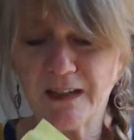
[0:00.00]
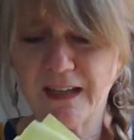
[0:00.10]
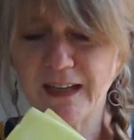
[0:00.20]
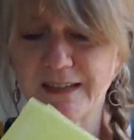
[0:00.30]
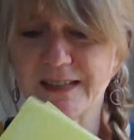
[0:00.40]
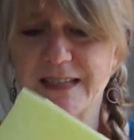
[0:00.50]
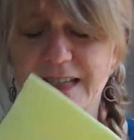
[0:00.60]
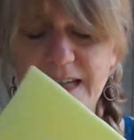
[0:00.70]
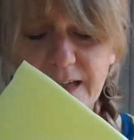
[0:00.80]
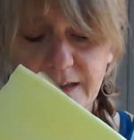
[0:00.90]
it's
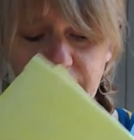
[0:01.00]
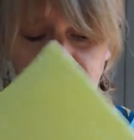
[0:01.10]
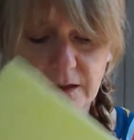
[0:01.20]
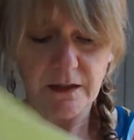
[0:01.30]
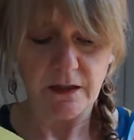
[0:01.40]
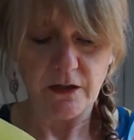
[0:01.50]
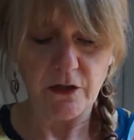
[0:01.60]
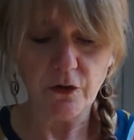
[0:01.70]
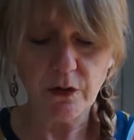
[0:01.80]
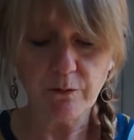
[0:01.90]
thin,
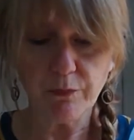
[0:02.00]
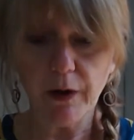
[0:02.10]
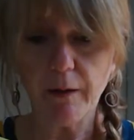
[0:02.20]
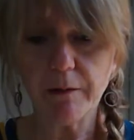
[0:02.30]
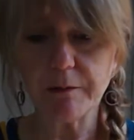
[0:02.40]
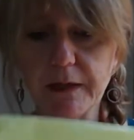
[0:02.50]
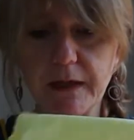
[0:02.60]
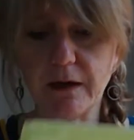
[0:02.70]
you can probably